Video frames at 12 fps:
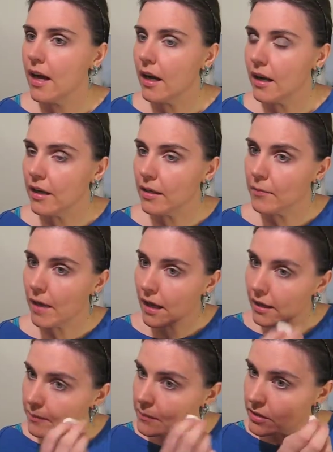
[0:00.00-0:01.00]
um,
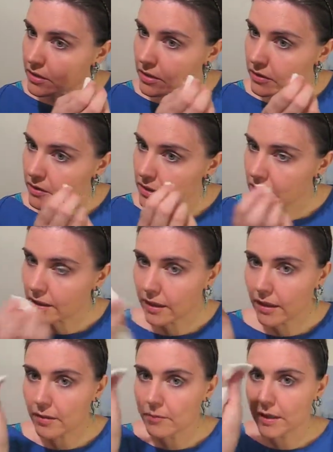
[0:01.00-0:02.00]
I'm just using
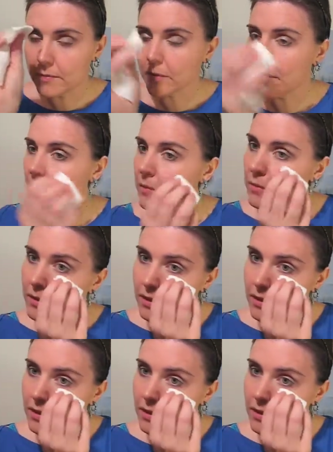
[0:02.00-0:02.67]
a baby wipe.